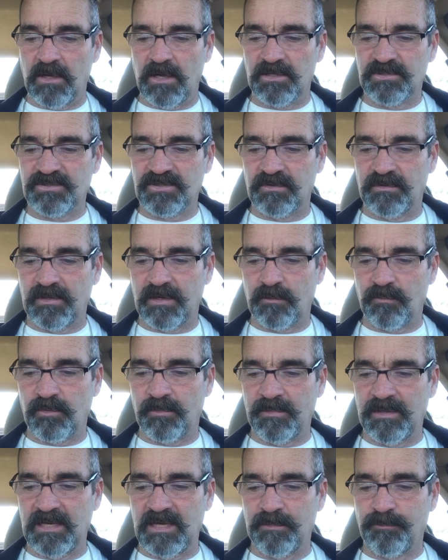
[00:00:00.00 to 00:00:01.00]
Also, there
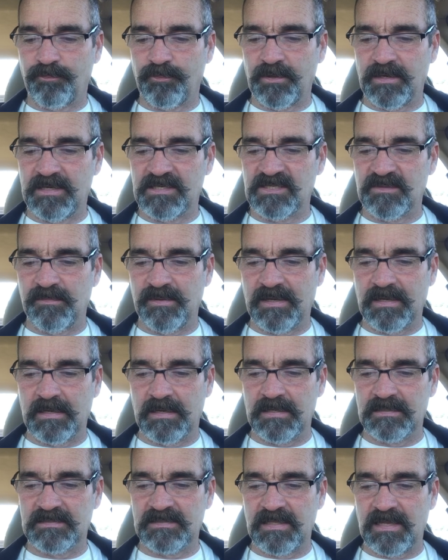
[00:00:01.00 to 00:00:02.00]
were many priests
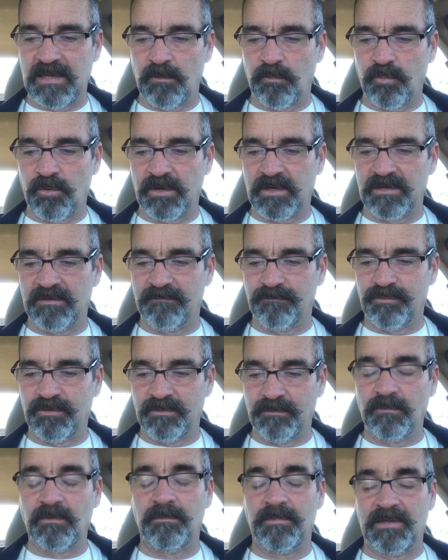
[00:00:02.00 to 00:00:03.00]
because they were
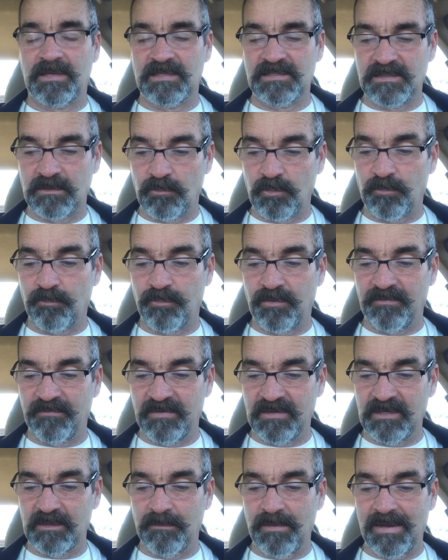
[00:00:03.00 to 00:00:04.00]
because they were
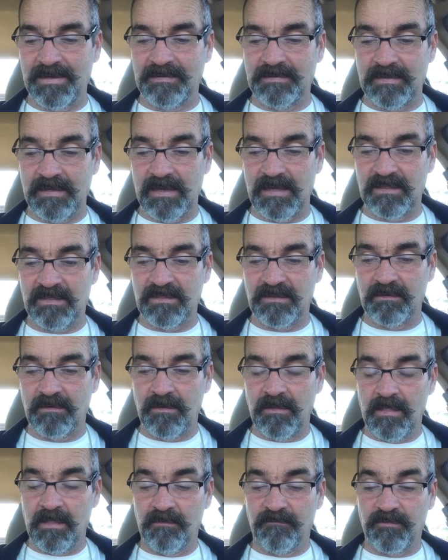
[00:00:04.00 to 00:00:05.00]
prevented by death
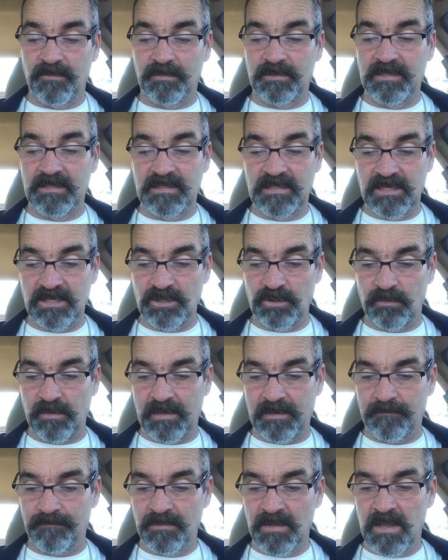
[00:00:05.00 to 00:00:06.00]
from
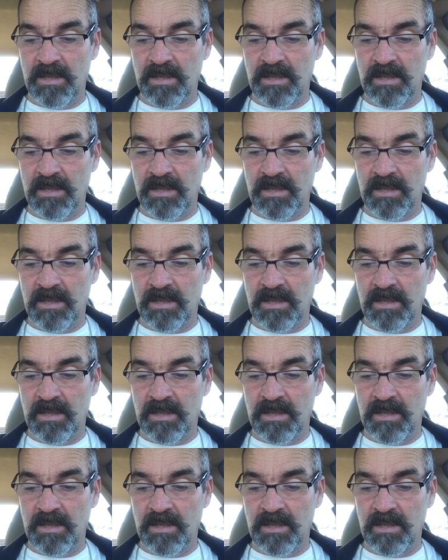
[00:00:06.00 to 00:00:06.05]
continuing,